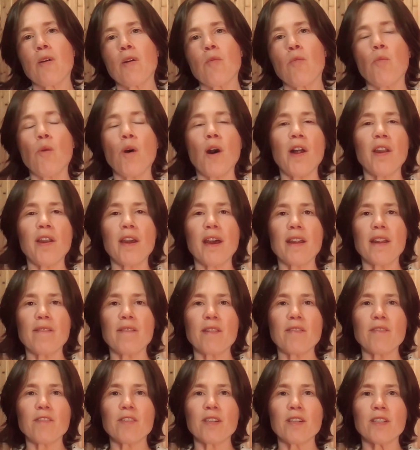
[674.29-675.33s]
one out of
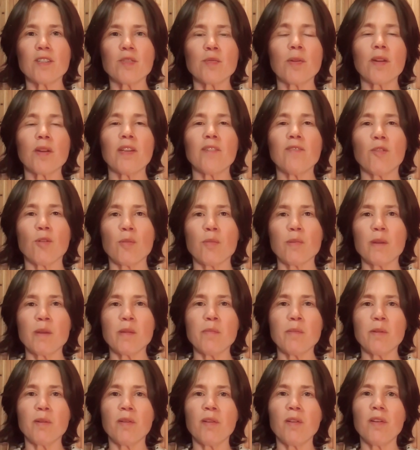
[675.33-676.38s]
every twenty-four
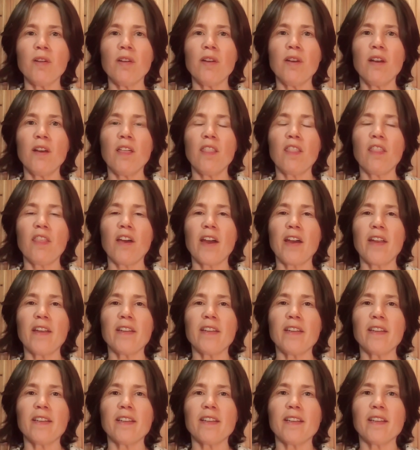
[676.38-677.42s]
people,
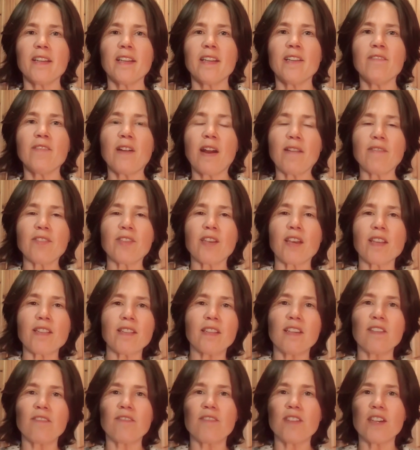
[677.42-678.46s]
then if I've
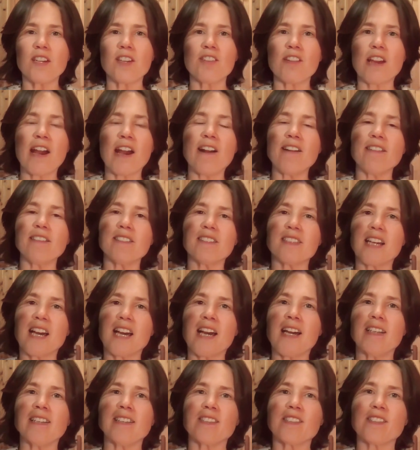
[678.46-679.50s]
suddenly figured out
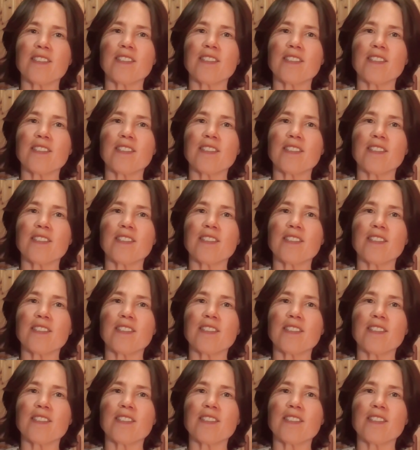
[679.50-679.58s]
that